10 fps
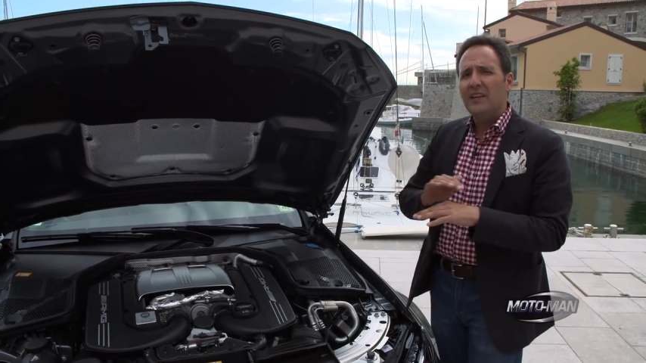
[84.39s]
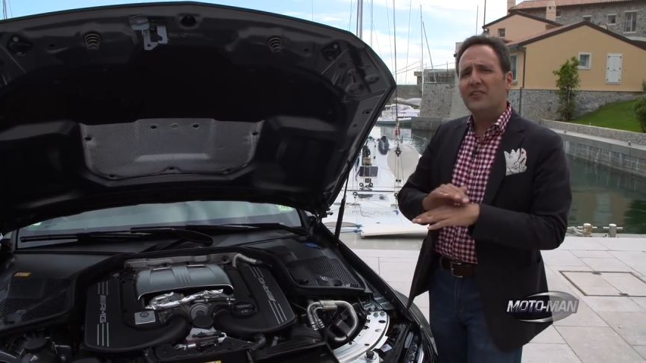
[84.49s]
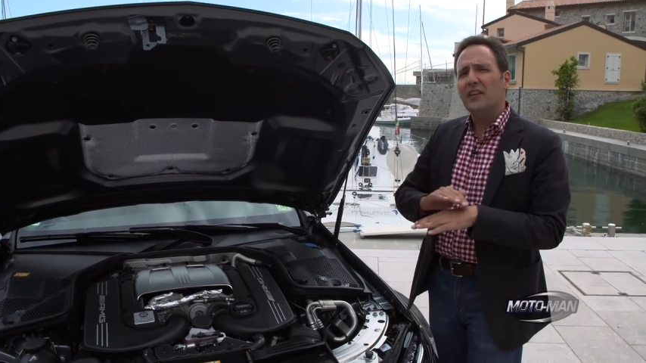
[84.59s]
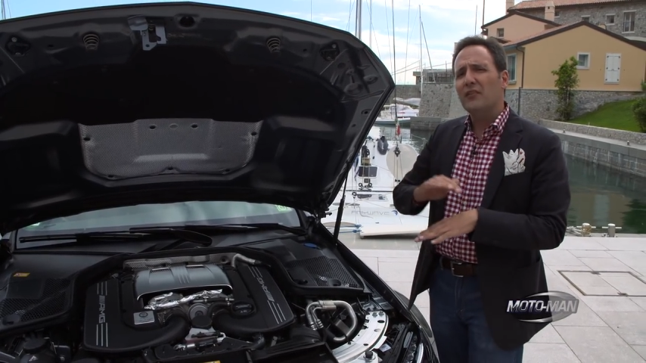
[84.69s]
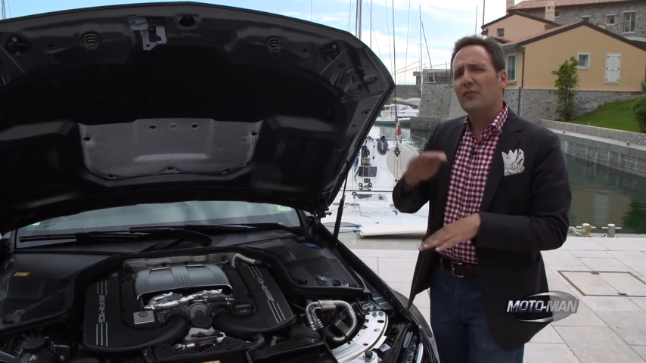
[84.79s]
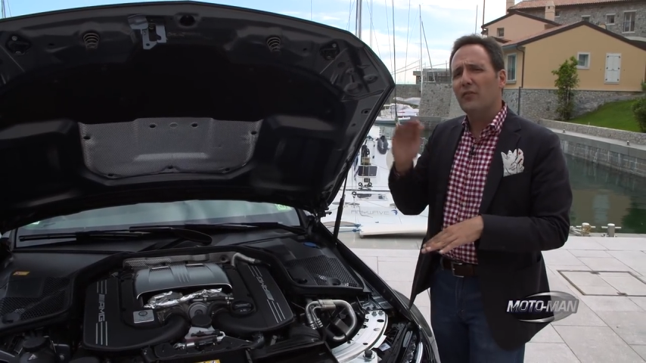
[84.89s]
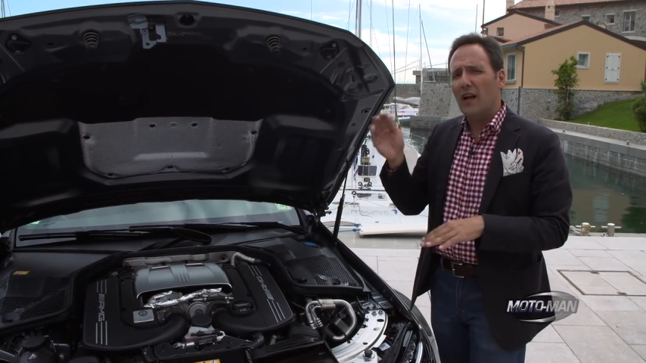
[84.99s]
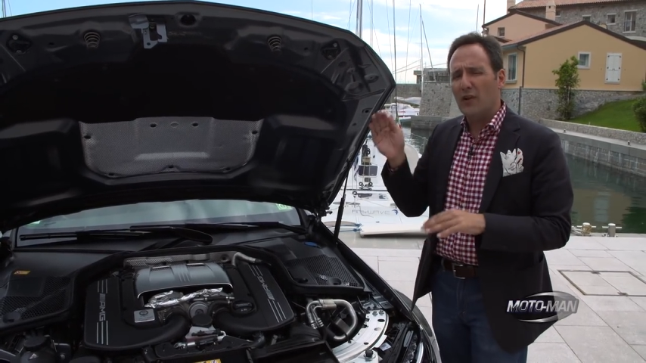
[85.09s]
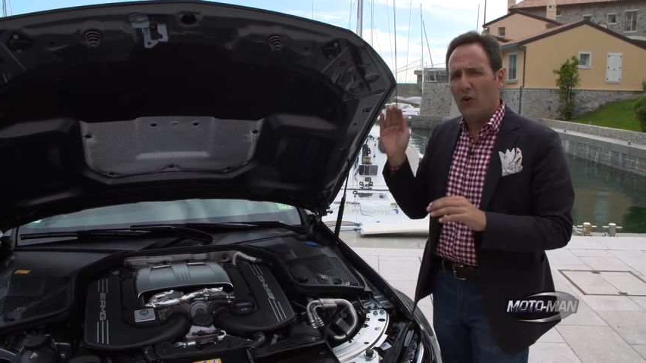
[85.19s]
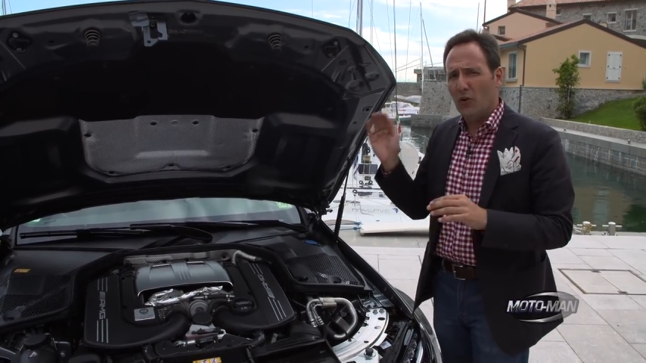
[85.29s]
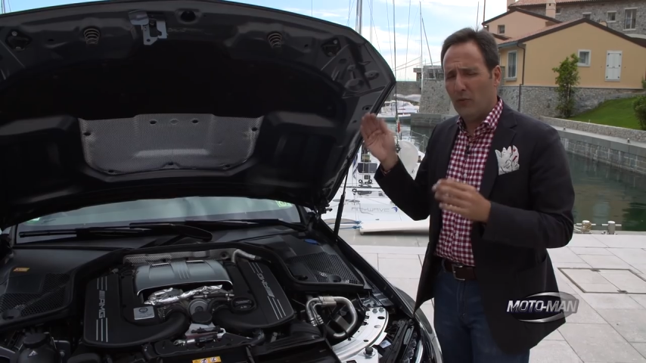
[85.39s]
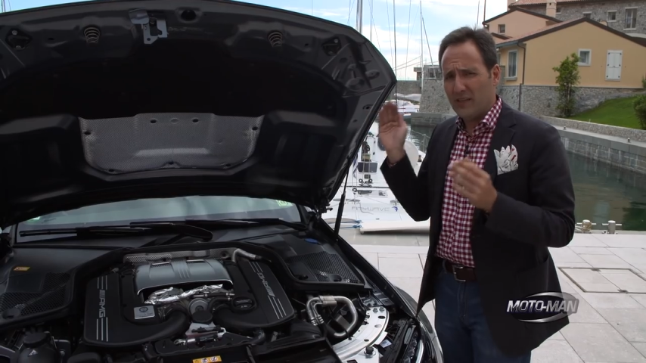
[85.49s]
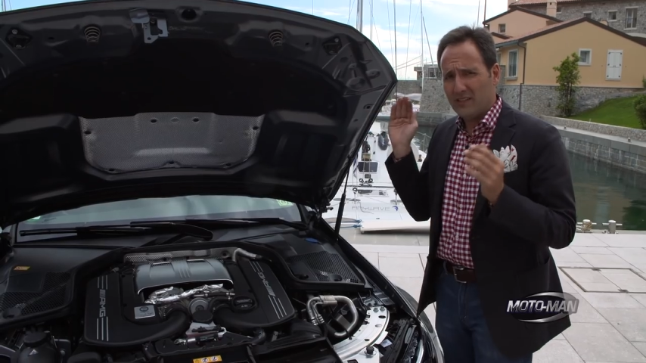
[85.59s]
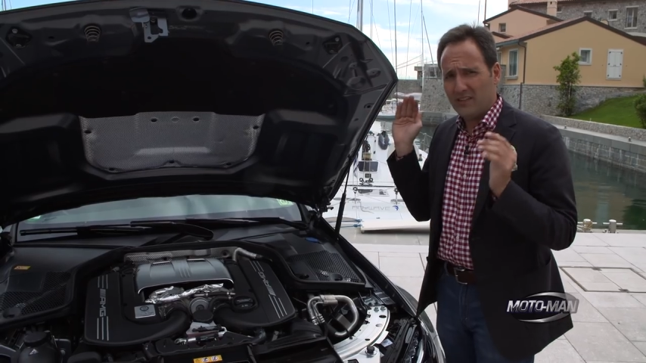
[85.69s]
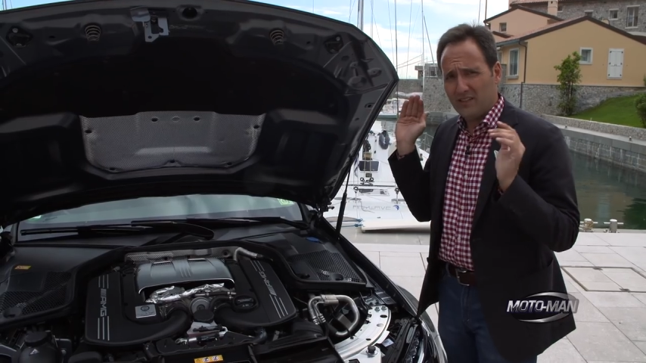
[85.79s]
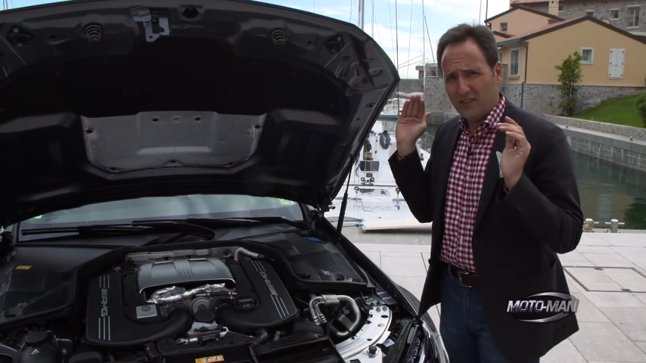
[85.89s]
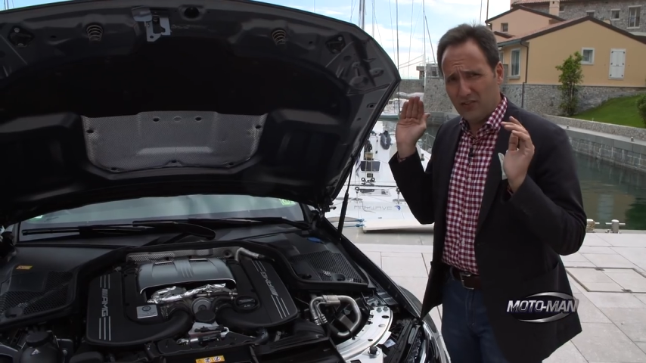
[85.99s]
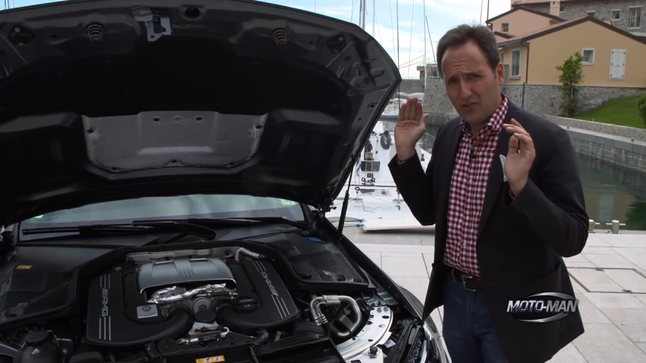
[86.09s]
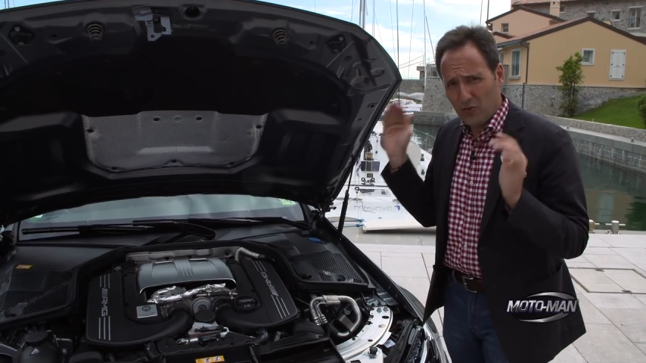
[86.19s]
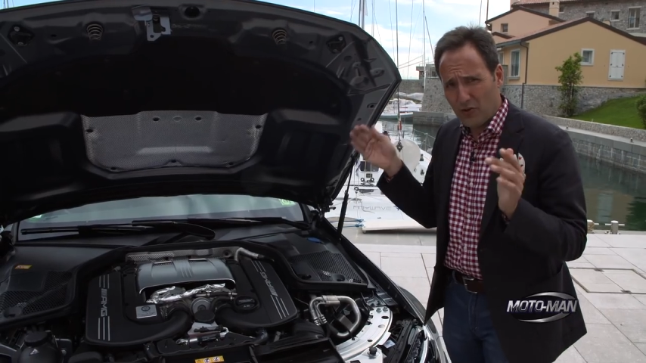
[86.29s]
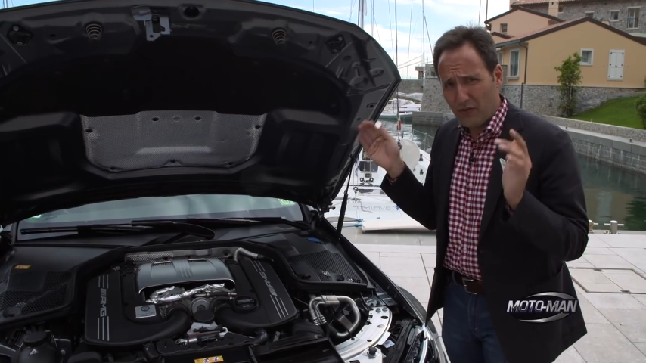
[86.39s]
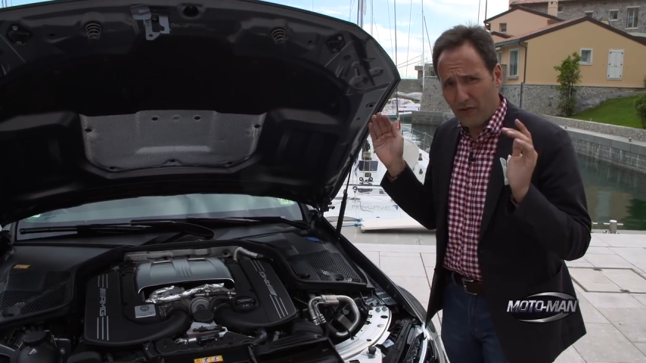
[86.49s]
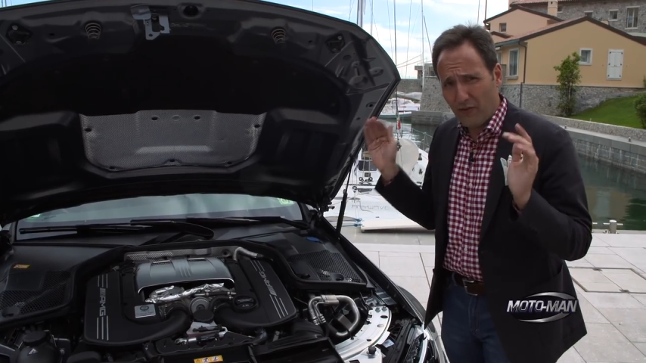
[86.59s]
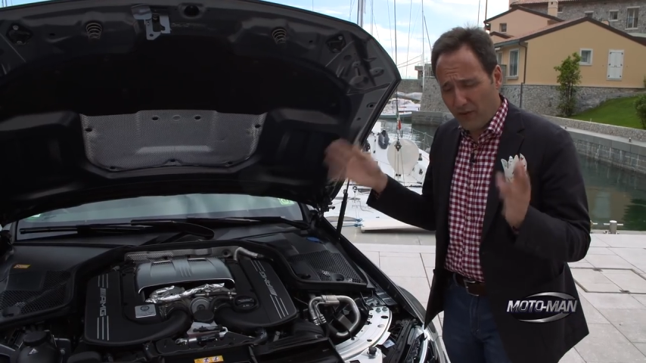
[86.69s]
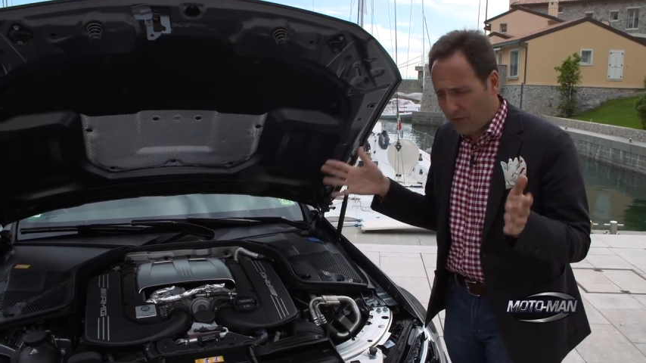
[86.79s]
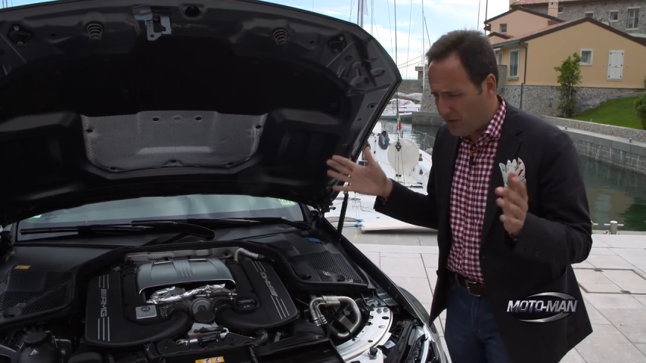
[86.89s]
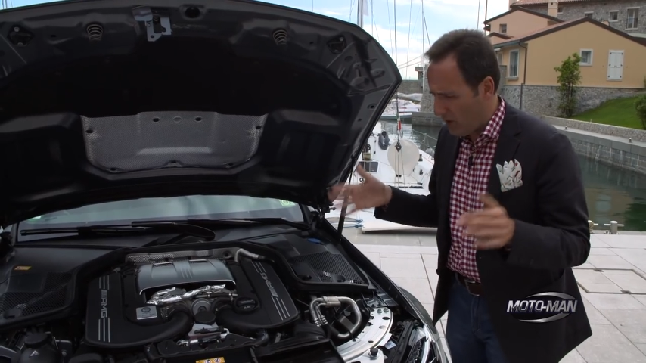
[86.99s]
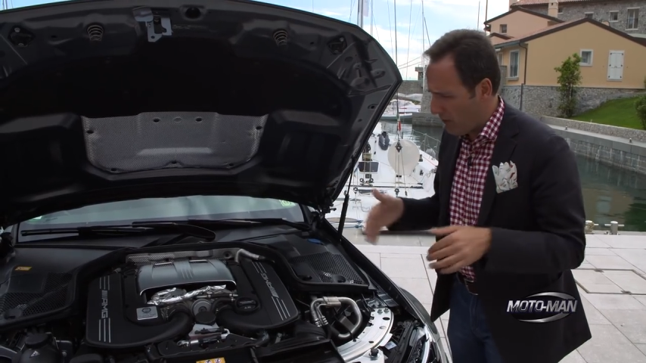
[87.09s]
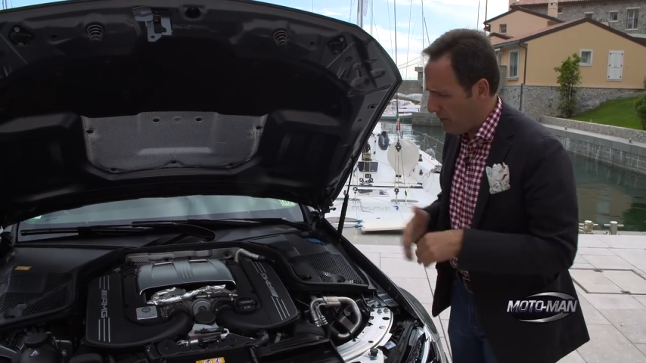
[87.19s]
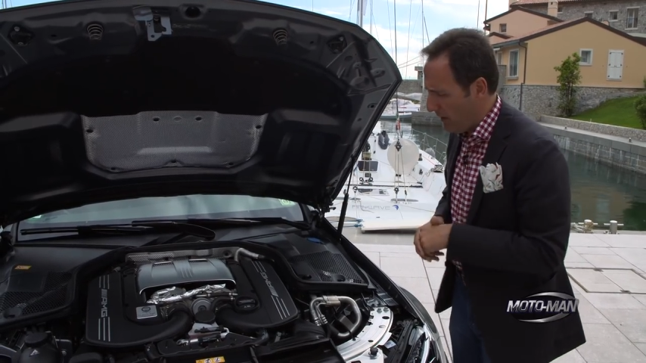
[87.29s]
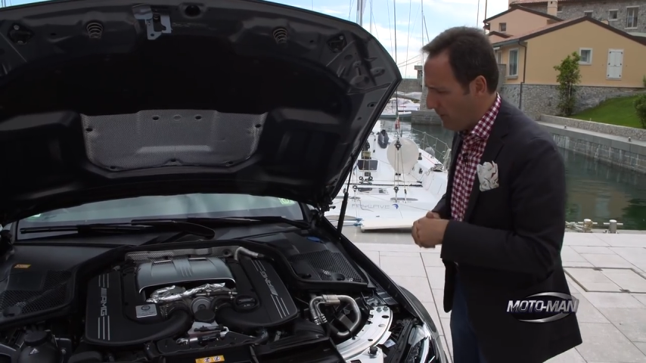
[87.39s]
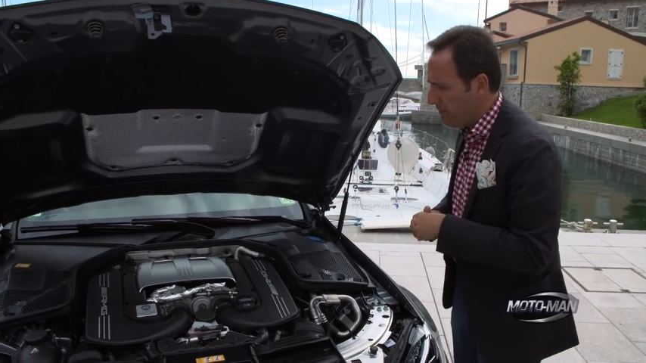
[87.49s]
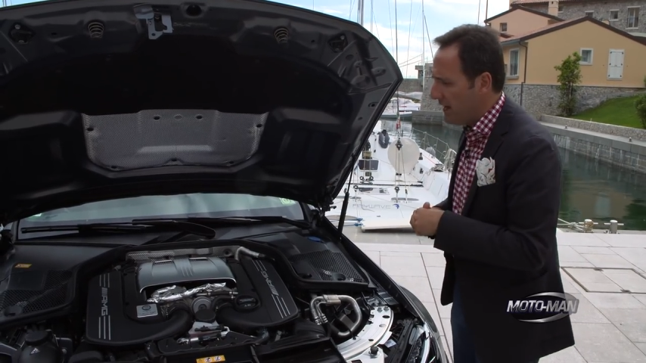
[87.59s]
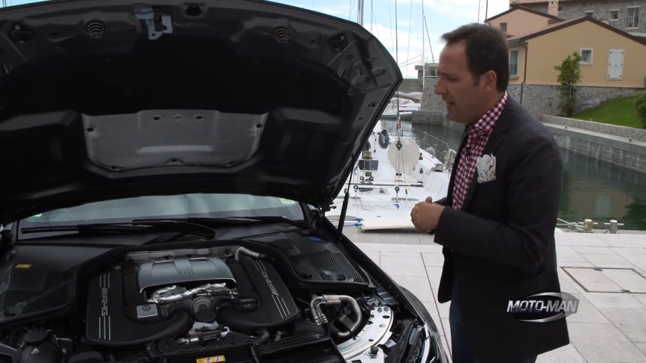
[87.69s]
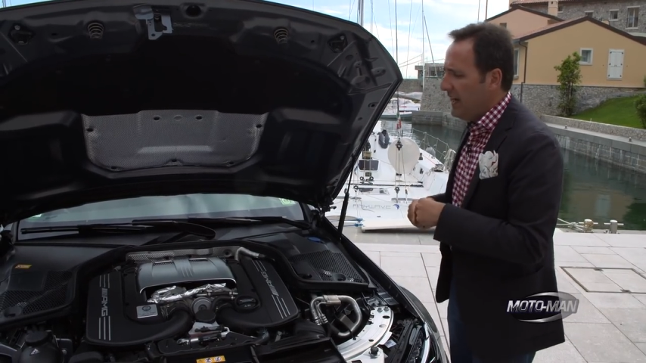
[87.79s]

stays flat all the way to 6,250 RPM.